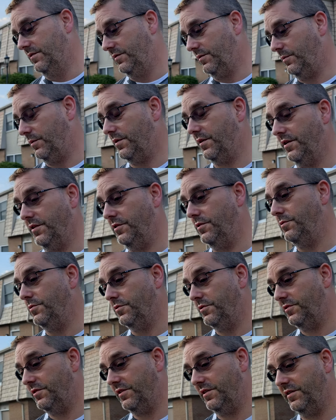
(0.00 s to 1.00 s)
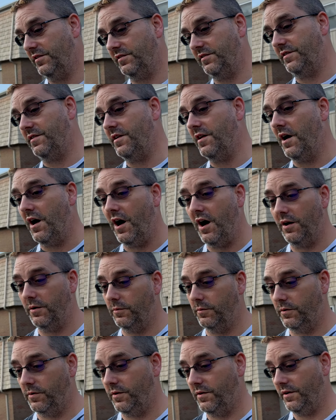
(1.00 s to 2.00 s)
the one I used is not
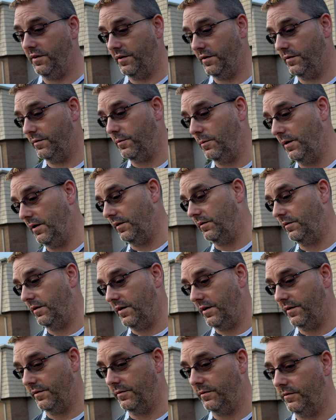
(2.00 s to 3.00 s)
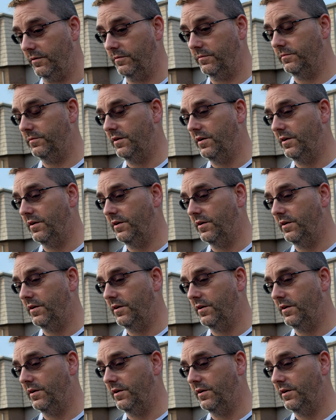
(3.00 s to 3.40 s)
working well at all.